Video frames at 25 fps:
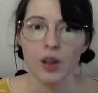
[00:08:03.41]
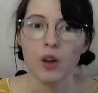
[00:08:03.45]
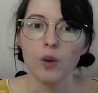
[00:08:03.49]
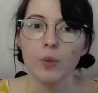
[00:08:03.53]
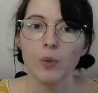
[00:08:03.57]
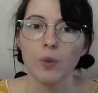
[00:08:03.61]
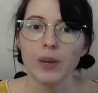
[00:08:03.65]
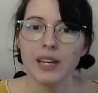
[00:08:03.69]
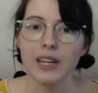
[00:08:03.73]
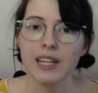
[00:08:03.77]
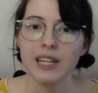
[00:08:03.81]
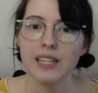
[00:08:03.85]

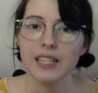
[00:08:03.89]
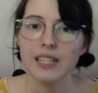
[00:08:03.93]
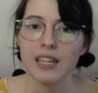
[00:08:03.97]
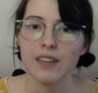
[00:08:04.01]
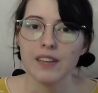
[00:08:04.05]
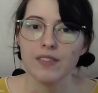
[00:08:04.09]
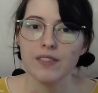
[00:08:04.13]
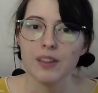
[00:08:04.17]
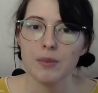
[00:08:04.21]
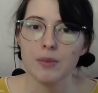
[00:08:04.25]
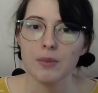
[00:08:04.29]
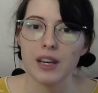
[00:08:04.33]
We need to
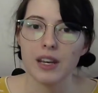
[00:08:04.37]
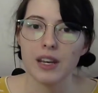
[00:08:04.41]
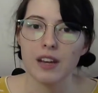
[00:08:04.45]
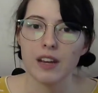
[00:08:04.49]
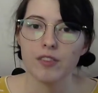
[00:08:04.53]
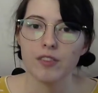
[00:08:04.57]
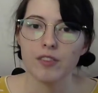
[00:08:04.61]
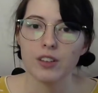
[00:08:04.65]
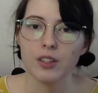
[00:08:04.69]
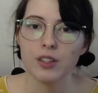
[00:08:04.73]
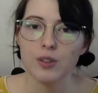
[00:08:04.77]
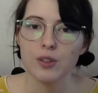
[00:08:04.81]
give them
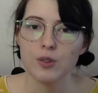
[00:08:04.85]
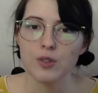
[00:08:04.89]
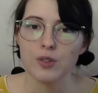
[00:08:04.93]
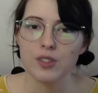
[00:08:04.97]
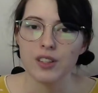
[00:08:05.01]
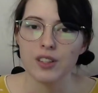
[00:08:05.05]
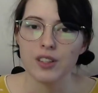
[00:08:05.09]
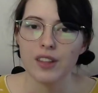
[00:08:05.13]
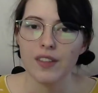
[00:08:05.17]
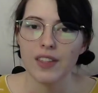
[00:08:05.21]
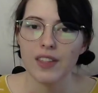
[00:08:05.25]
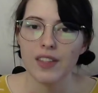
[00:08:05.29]
enough clues
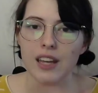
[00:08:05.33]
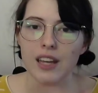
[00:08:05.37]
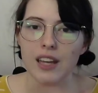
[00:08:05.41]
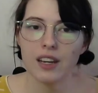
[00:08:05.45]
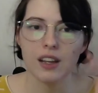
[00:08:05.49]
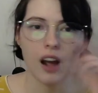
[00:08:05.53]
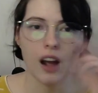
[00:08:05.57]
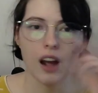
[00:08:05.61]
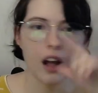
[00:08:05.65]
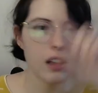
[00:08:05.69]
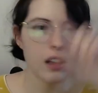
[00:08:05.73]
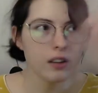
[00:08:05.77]
so that they can
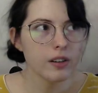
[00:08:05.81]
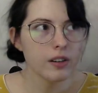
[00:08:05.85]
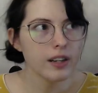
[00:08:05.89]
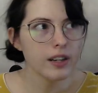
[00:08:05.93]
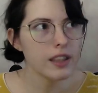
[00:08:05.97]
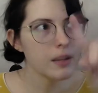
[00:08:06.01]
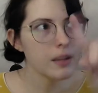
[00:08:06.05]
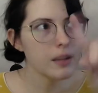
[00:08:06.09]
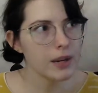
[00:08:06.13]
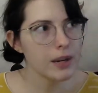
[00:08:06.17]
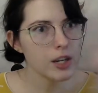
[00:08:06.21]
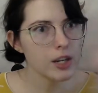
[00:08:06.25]
color
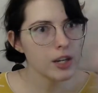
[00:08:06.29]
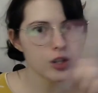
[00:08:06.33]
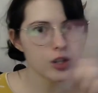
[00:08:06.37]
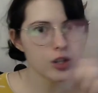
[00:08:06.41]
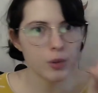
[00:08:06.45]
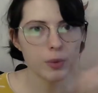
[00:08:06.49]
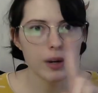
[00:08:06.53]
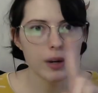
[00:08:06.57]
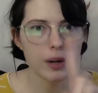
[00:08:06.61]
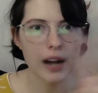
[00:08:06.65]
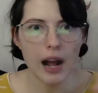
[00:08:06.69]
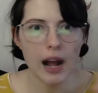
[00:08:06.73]
in the picture
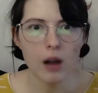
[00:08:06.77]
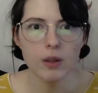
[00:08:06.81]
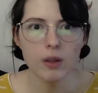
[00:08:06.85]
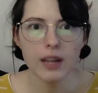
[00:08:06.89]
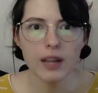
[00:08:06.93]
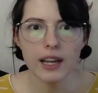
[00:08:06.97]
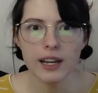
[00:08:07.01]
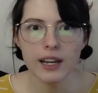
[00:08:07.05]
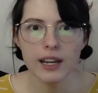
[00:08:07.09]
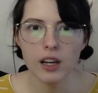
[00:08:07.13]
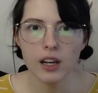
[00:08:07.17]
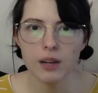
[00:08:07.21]
we're
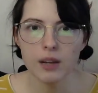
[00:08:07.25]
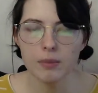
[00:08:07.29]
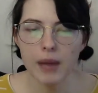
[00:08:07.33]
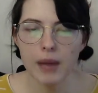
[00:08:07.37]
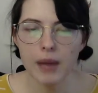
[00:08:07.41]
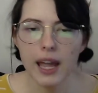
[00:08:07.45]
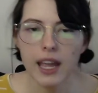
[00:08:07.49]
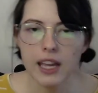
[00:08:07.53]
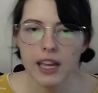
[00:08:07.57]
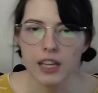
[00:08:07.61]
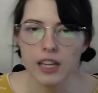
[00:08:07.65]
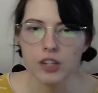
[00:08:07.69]
outlining on
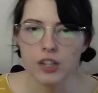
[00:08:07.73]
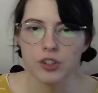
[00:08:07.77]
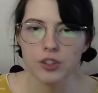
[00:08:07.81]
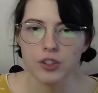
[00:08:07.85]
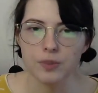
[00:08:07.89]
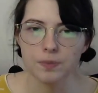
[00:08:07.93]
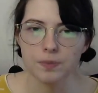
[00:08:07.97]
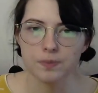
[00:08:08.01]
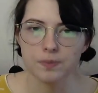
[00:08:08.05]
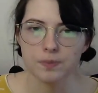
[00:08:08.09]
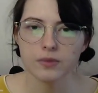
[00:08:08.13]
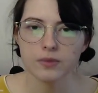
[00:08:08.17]
page.
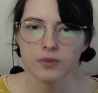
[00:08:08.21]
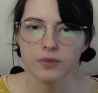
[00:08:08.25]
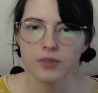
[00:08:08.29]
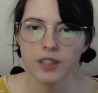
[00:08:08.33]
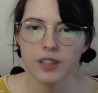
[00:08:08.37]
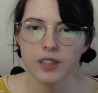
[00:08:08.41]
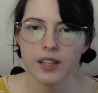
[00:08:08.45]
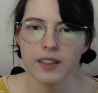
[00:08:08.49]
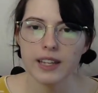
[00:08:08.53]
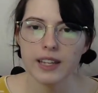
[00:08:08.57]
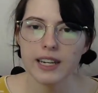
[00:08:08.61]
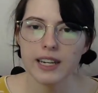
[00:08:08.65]

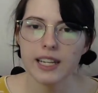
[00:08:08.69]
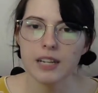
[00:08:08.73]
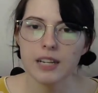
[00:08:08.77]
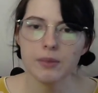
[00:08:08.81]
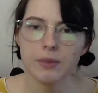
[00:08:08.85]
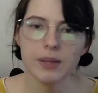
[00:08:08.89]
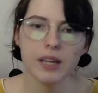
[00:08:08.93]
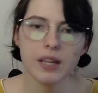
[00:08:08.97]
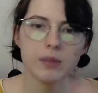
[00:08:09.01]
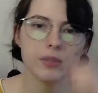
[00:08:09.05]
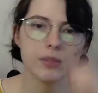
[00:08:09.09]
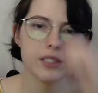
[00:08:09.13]
They need to
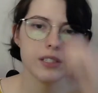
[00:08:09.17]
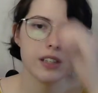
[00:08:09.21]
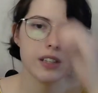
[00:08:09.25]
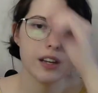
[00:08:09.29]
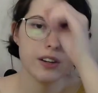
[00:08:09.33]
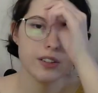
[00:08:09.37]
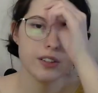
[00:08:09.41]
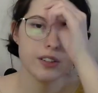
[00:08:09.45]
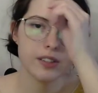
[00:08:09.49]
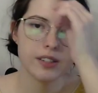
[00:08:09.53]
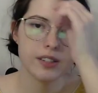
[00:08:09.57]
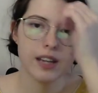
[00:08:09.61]
be able to
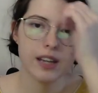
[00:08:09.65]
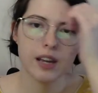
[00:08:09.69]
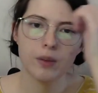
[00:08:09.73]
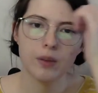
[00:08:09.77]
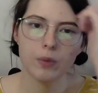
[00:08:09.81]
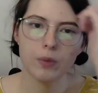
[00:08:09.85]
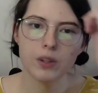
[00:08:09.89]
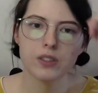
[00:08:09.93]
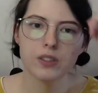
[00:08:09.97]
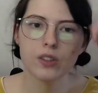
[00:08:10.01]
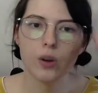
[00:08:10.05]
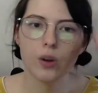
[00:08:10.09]
understand
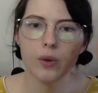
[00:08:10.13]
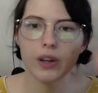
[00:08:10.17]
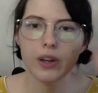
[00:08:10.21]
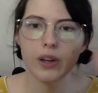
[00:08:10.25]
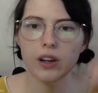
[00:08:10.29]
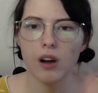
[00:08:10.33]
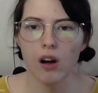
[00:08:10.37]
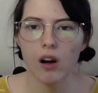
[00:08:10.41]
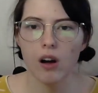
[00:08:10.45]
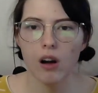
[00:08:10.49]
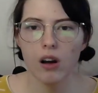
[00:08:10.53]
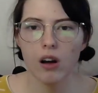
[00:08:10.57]
what's
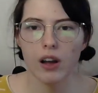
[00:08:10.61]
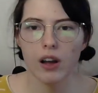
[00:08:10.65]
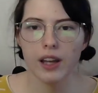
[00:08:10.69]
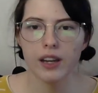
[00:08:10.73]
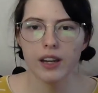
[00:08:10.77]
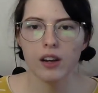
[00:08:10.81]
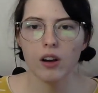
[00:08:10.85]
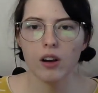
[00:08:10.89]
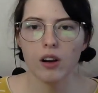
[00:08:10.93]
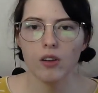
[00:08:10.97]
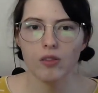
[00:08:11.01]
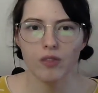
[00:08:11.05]
going
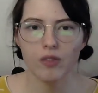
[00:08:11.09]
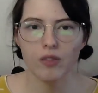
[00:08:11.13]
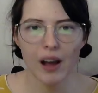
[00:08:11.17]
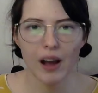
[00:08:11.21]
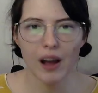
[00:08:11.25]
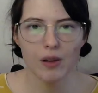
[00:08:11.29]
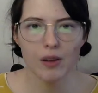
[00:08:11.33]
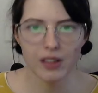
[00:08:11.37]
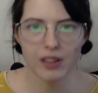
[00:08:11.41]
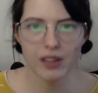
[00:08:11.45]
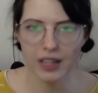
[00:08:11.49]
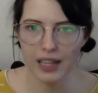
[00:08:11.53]
on
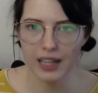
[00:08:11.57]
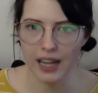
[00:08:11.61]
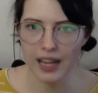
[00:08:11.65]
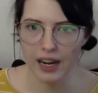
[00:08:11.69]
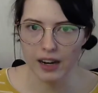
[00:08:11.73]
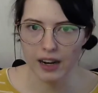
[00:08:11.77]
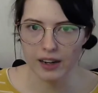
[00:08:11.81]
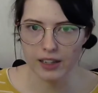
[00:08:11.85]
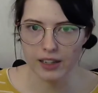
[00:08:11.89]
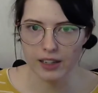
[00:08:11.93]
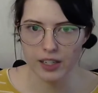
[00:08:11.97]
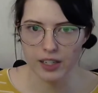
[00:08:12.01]
around the
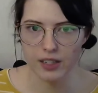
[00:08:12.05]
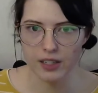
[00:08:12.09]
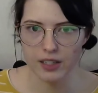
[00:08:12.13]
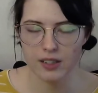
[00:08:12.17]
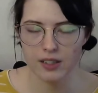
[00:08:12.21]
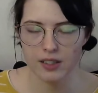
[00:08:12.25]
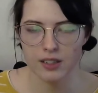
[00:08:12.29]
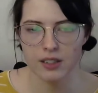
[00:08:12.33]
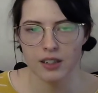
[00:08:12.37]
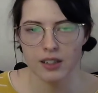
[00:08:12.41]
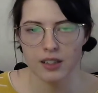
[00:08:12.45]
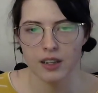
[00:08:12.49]
characters.